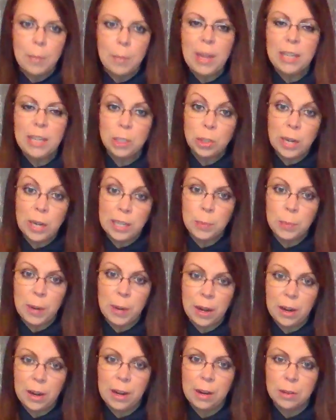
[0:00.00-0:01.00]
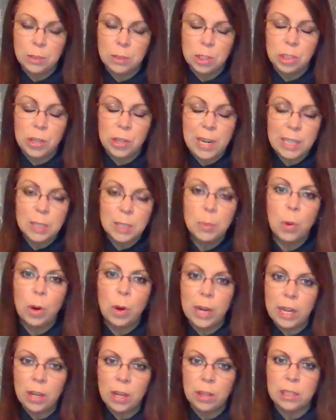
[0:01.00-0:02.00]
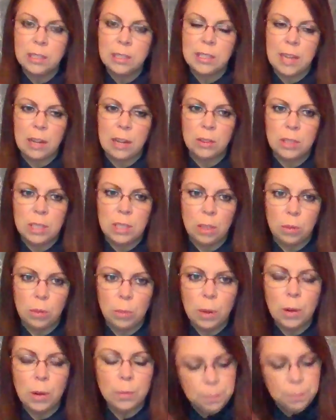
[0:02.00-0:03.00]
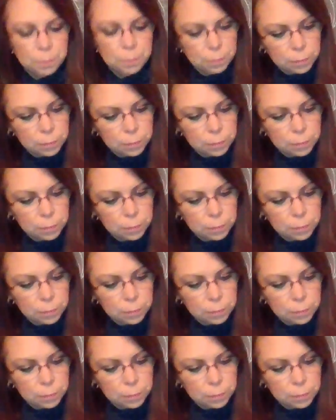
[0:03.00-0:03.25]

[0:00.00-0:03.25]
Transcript: in transporting goods down Silk Road.